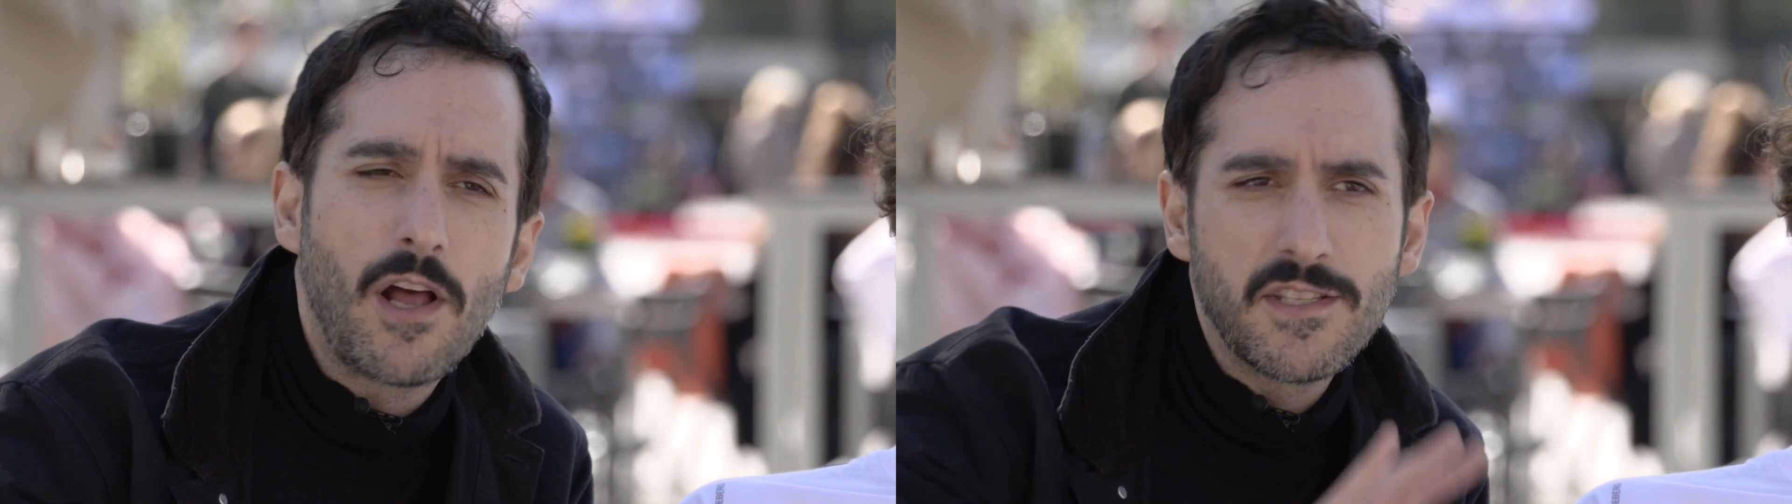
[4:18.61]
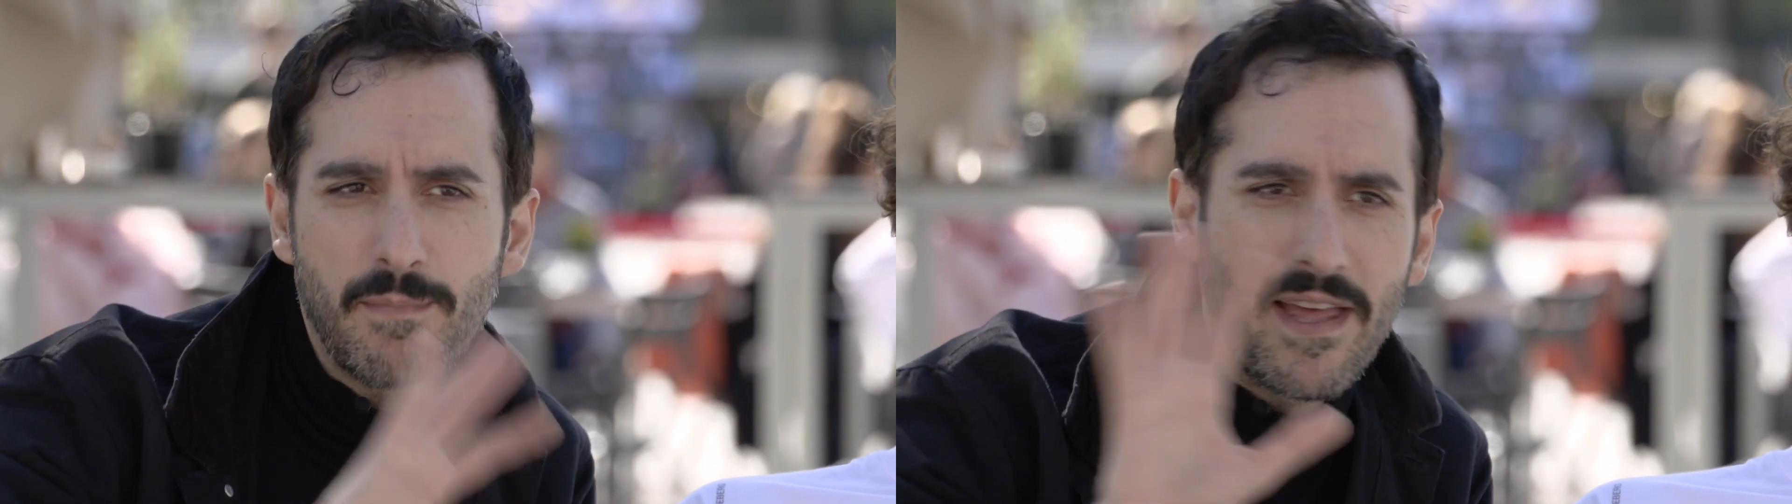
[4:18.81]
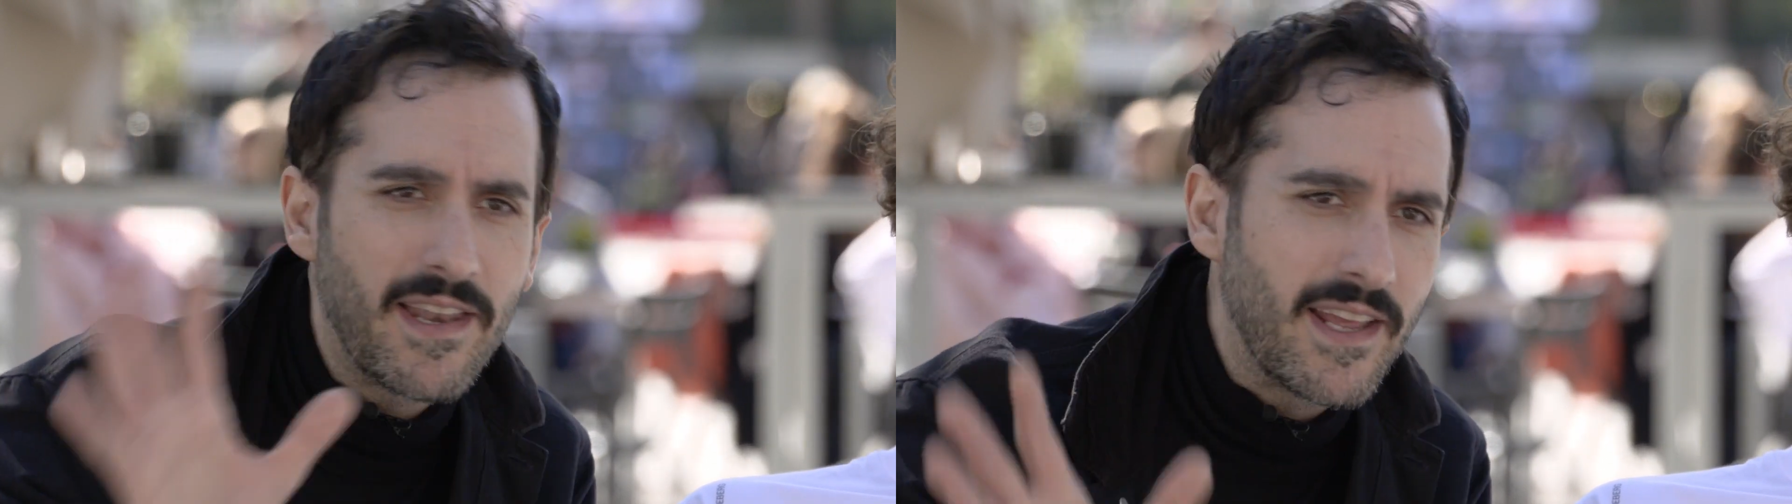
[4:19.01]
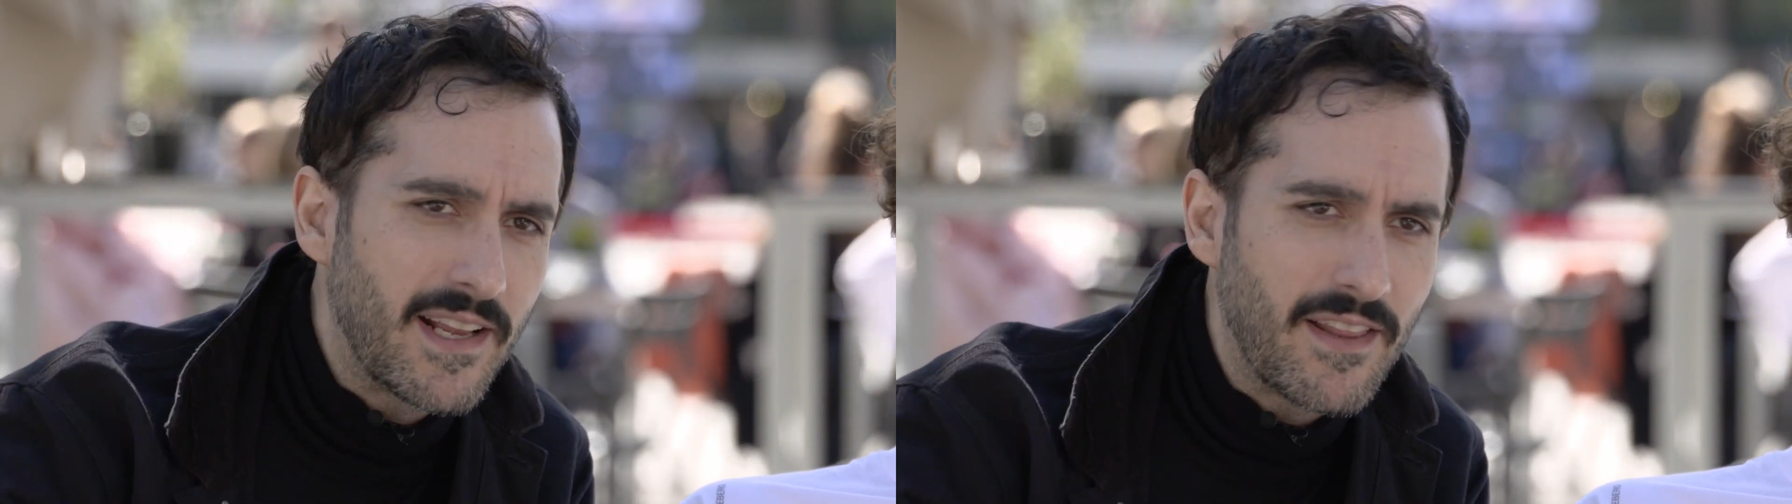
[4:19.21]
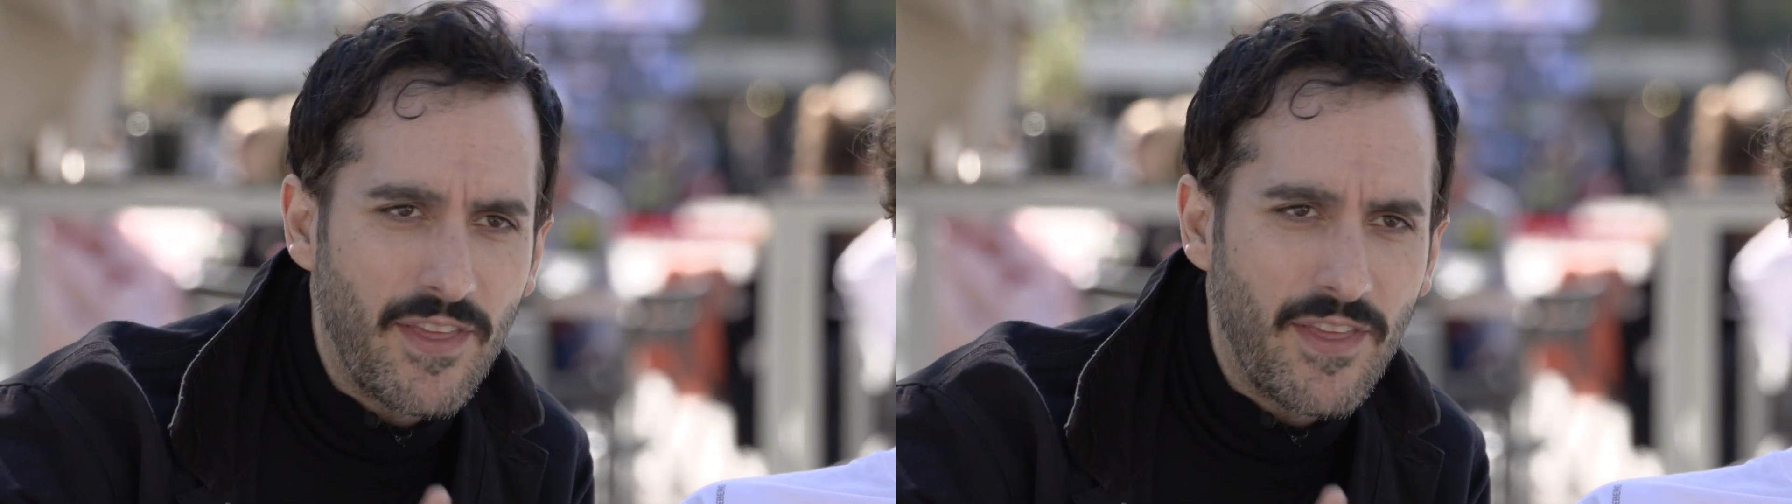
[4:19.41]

cosmetic